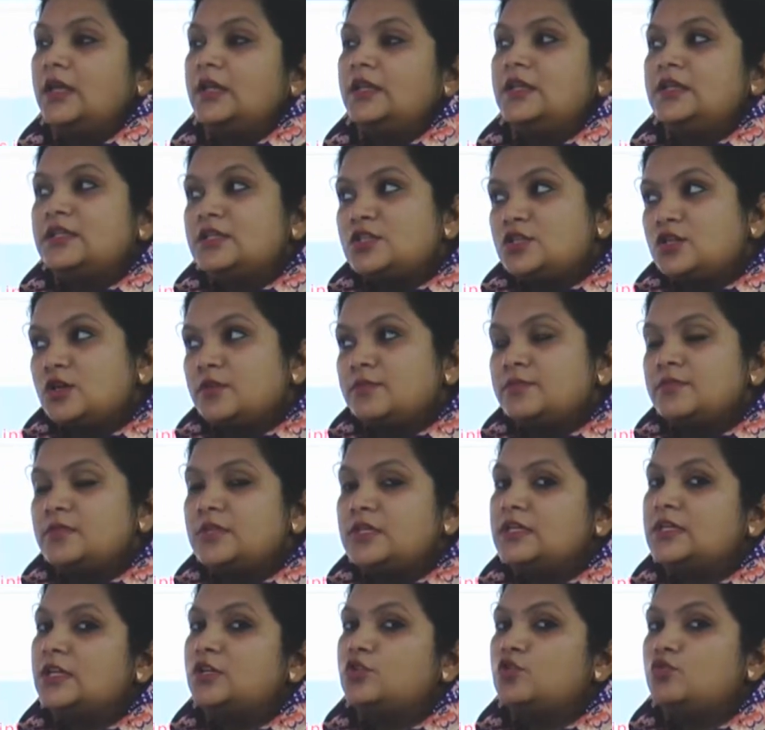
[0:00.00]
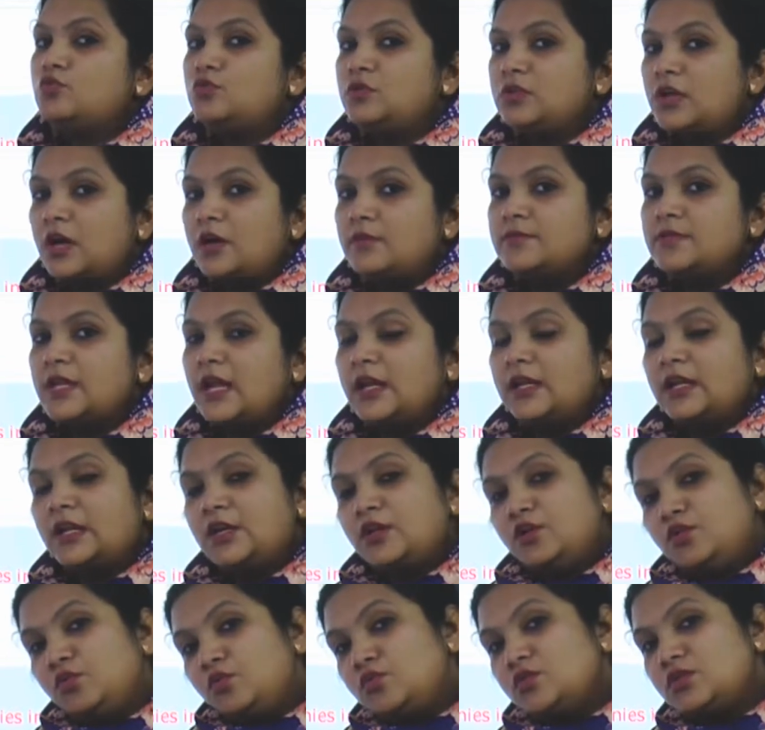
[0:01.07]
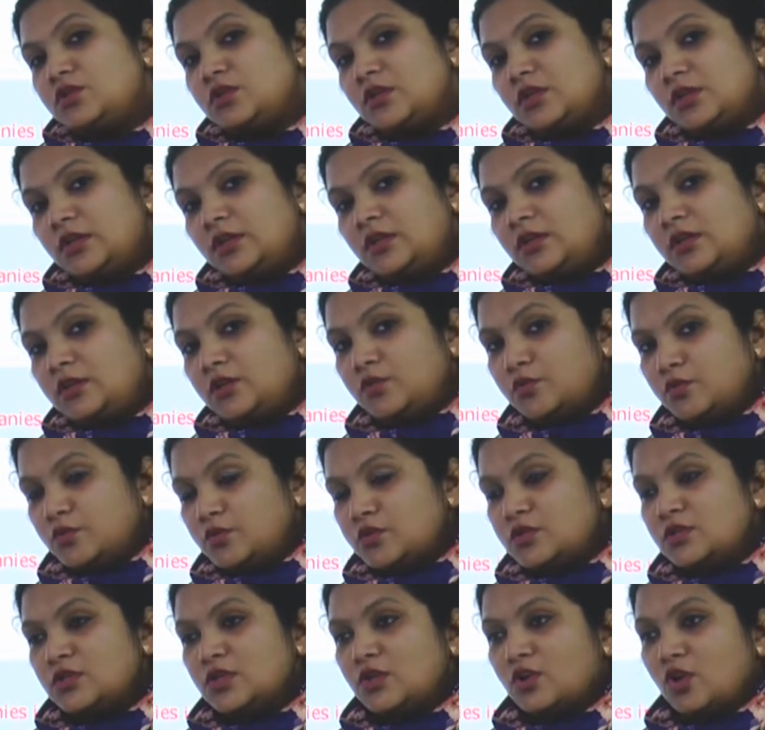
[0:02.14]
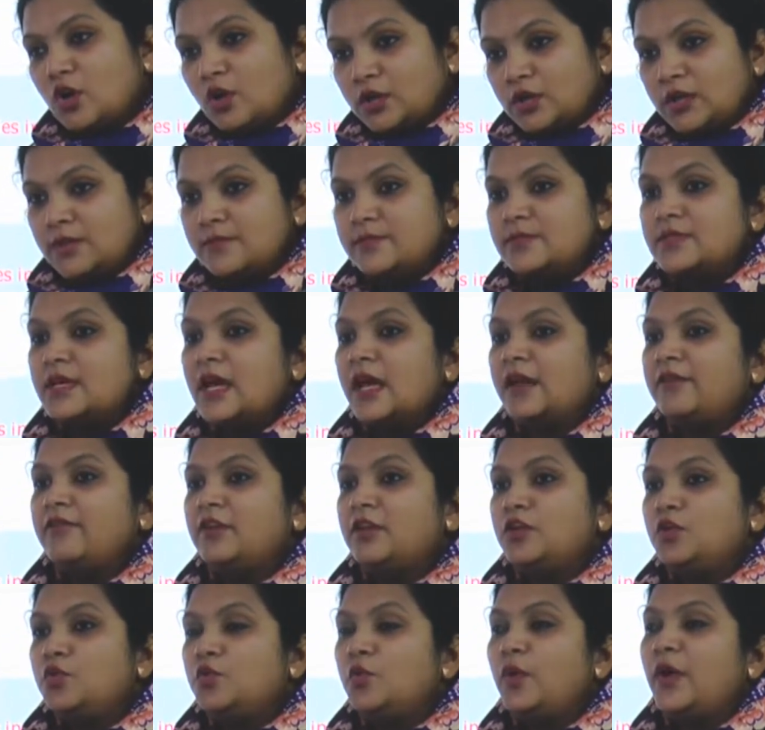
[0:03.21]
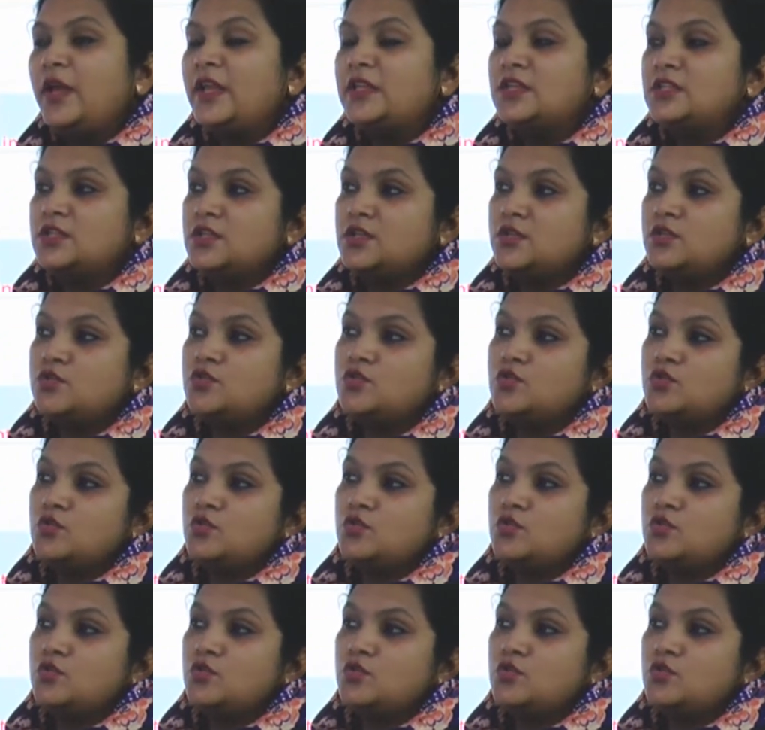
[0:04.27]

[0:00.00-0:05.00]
These are two terms that are used in synonyms, and when you enter into